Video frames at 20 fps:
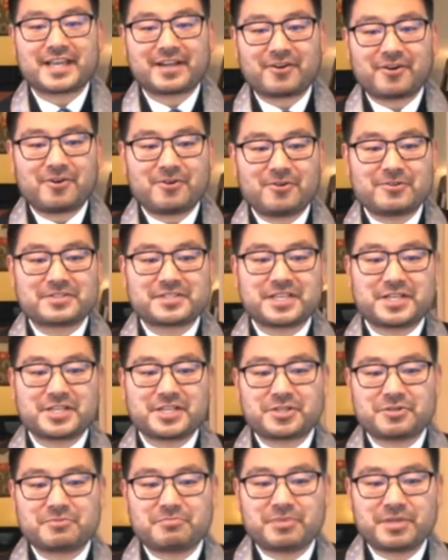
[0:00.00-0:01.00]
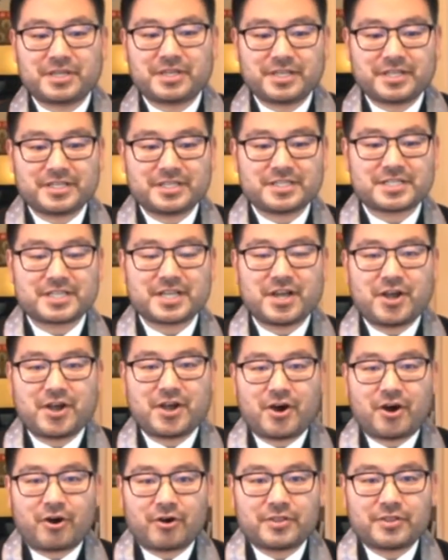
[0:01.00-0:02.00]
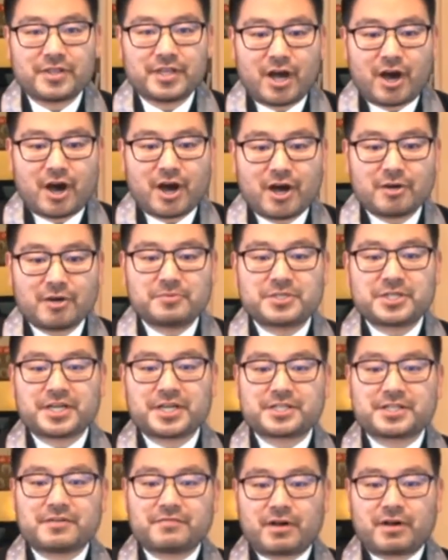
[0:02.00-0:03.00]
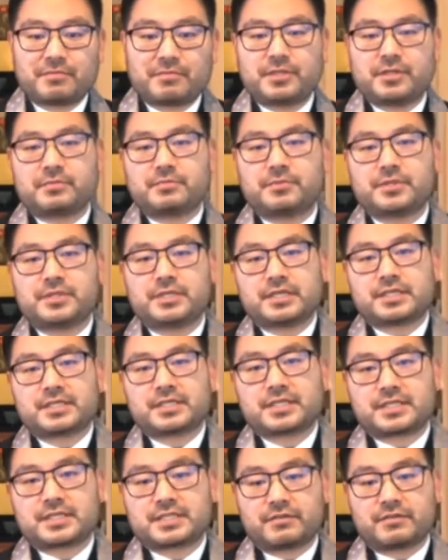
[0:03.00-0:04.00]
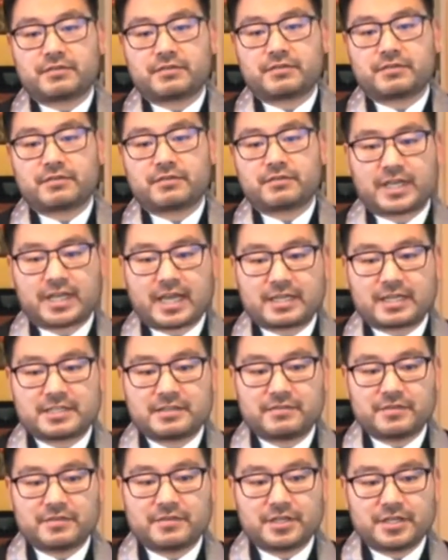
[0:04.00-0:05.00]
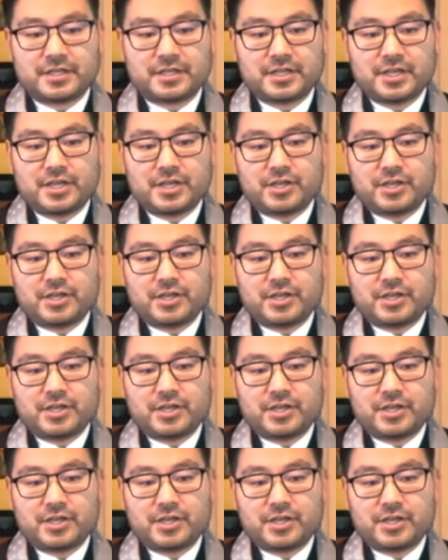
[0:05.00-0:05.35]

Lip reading: all sentient beings are the object of Amida Buddha's salvific activity,